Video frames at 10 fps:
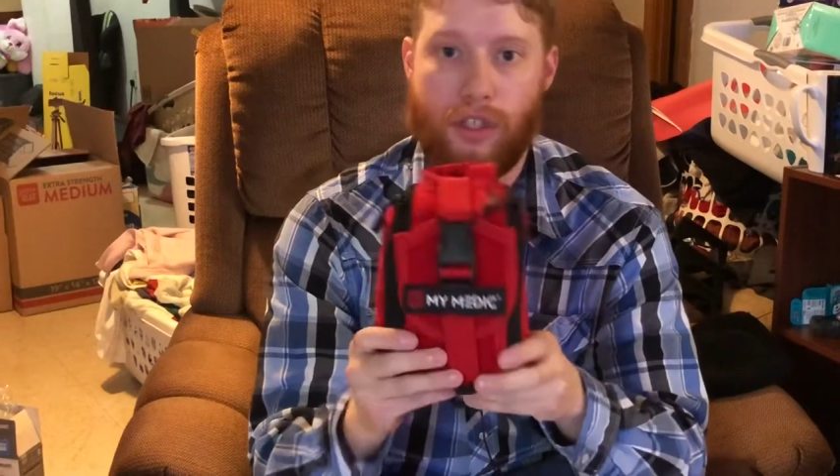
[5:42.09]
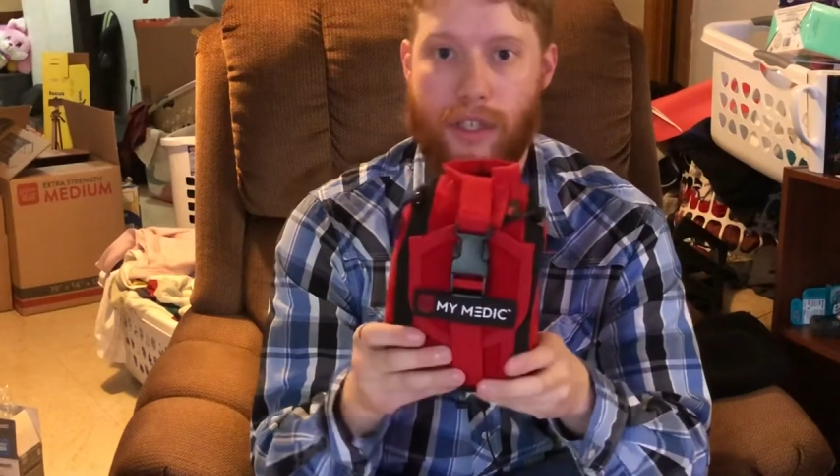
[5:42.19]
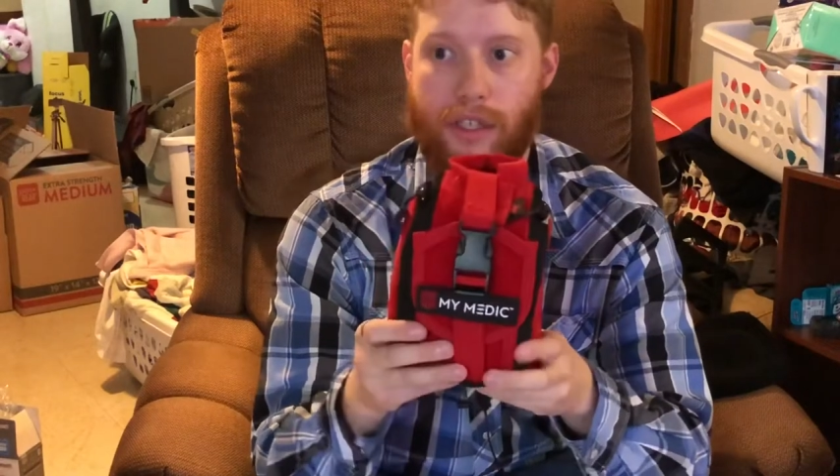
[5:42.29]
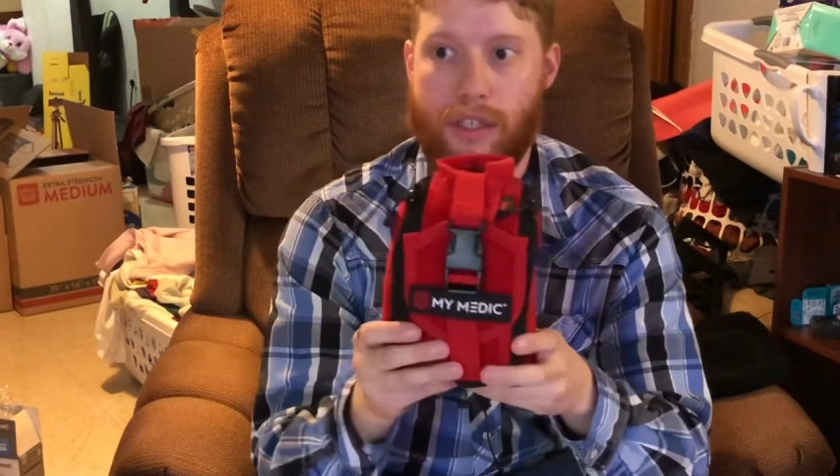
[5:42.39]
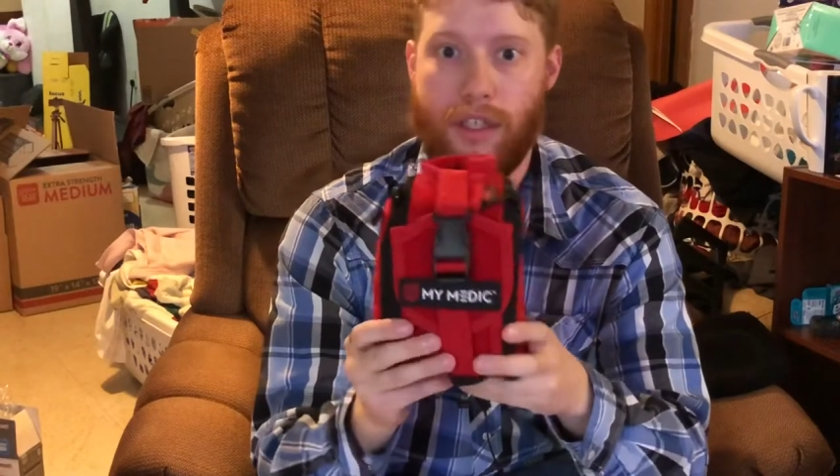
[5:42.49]

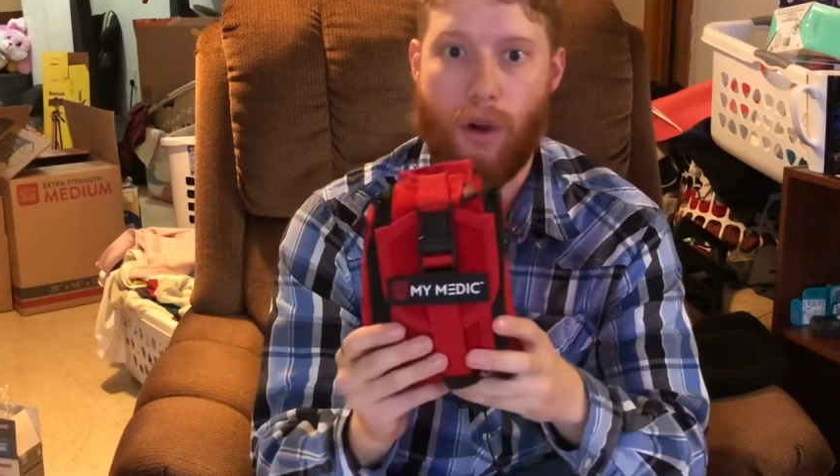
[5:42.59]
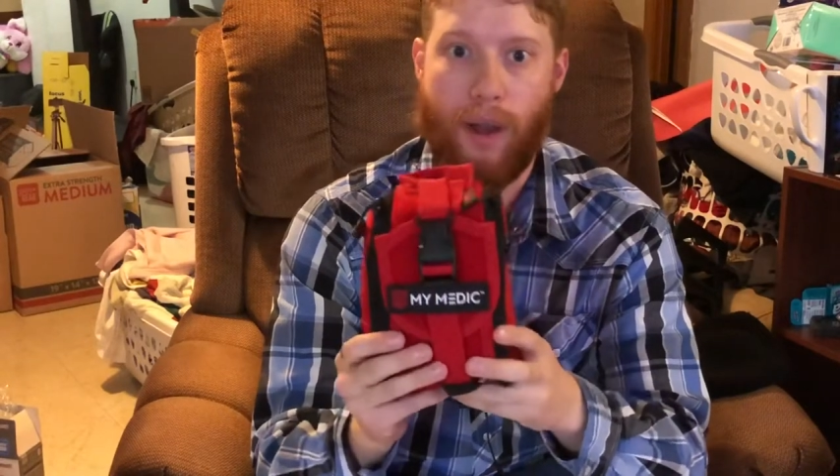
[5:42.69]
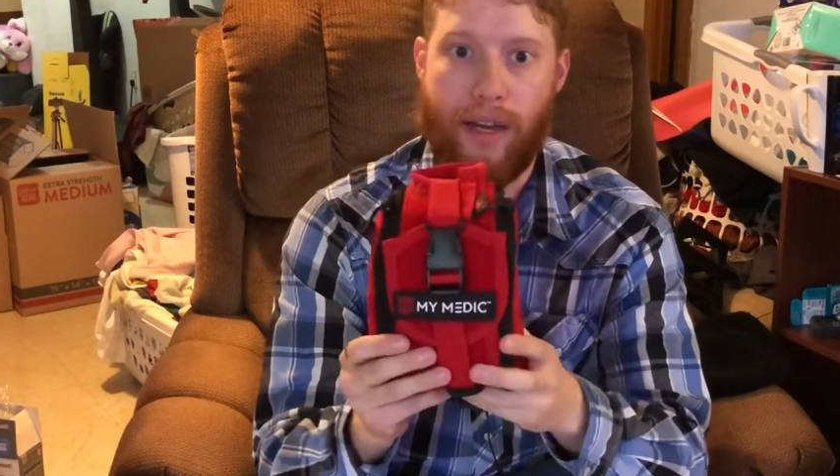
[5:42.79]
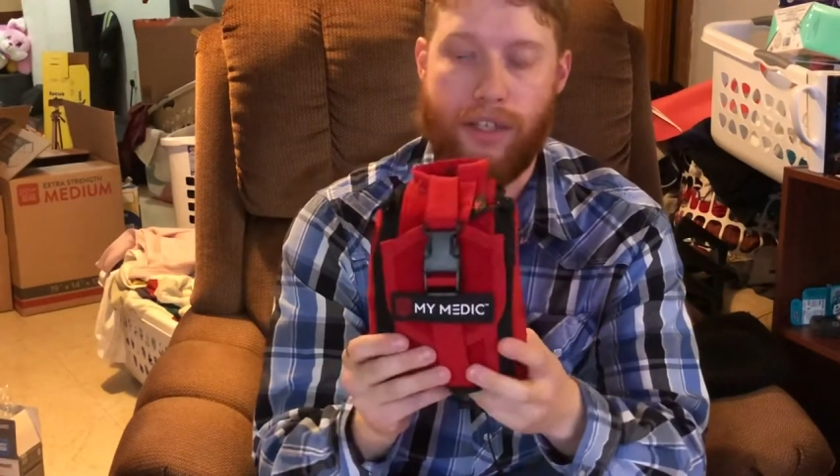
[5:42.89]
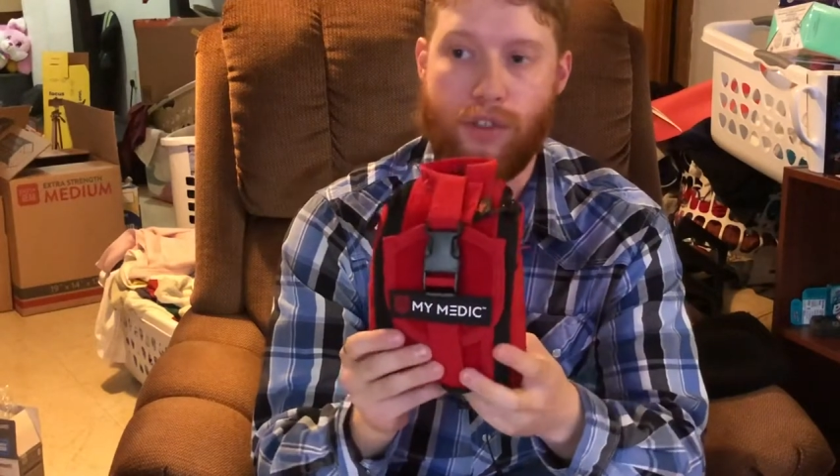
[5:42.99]
need to know
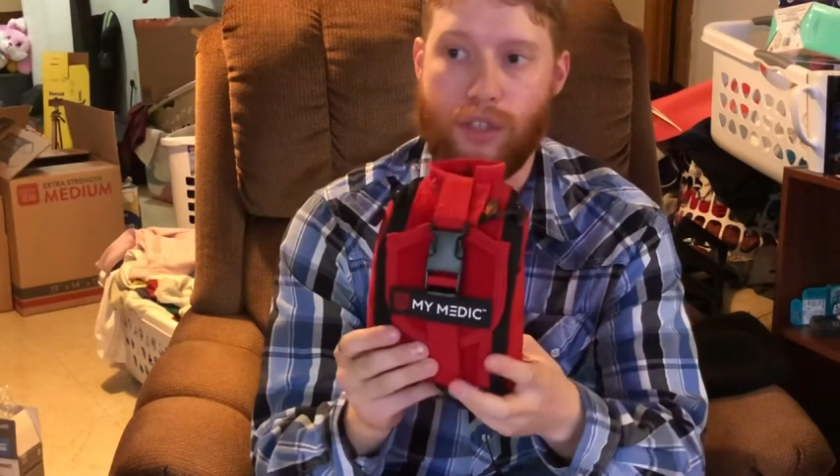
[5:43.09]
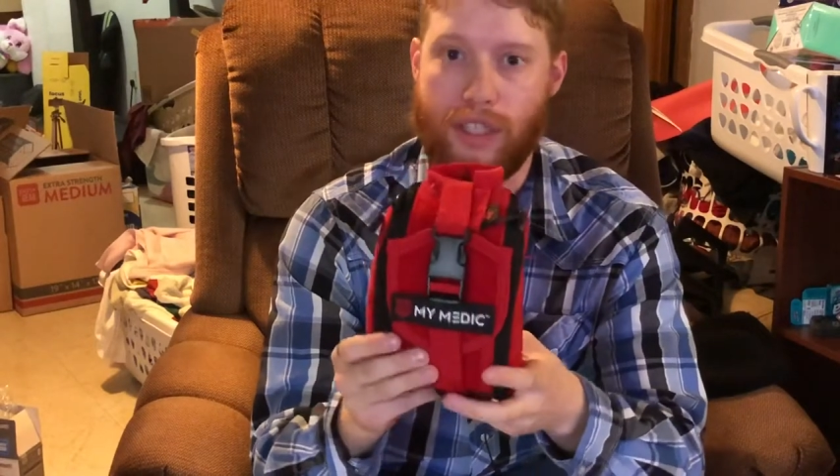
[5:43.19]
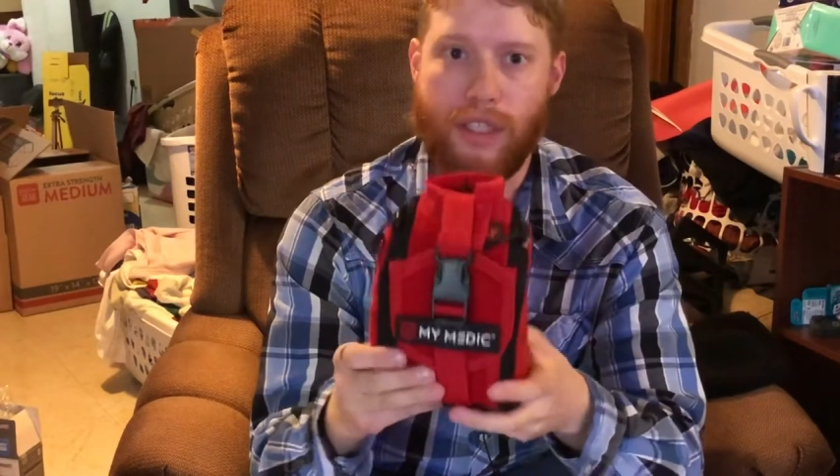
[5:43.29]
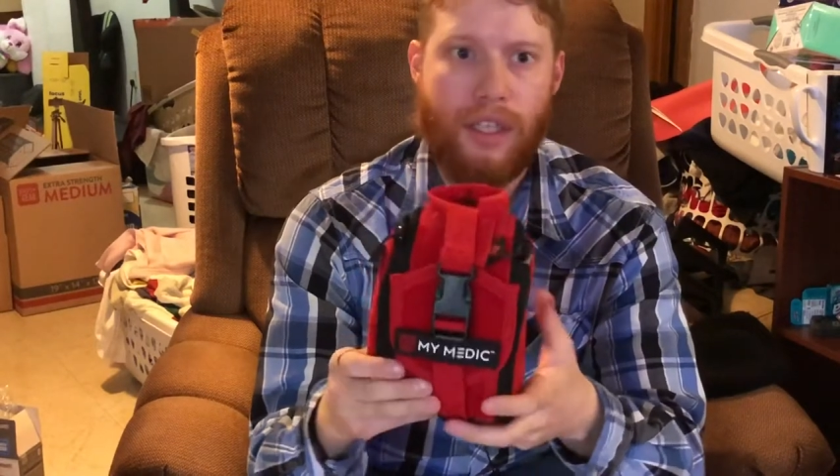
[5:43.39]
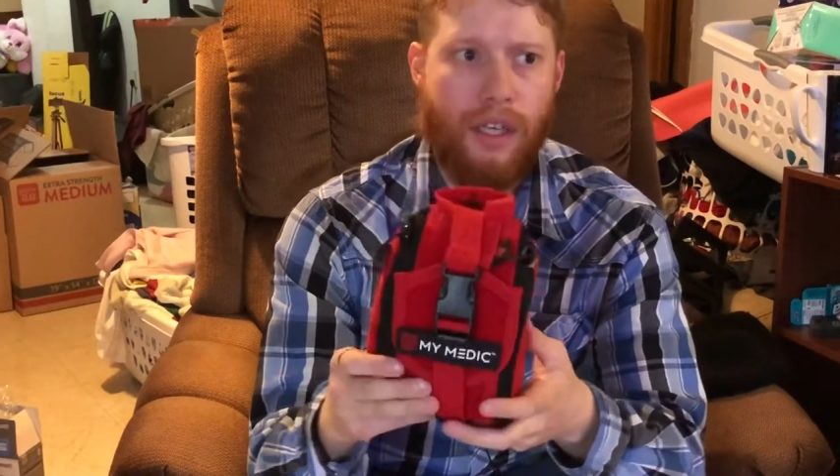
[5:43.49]
how to use
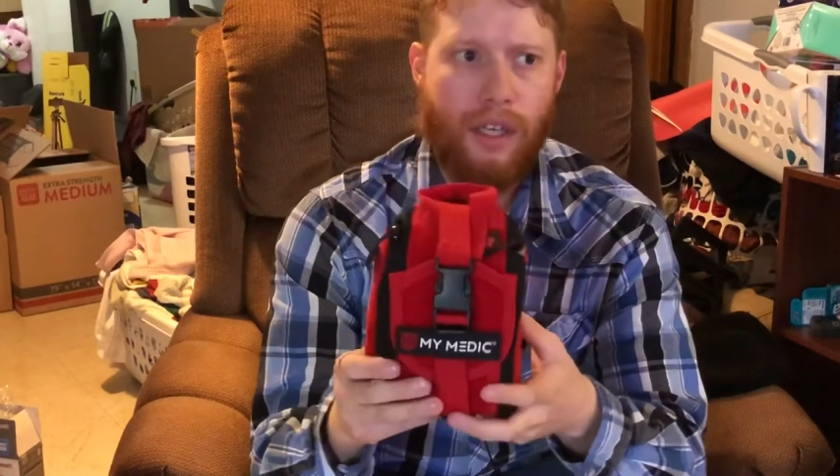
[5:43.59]
it.